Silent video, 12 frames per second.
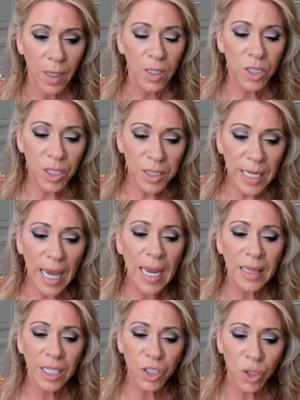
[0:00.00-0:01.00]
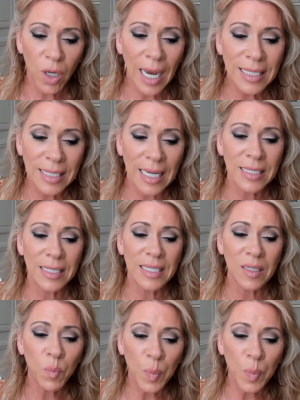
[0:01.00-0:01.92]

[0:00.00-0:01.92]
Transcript: Today, let your identity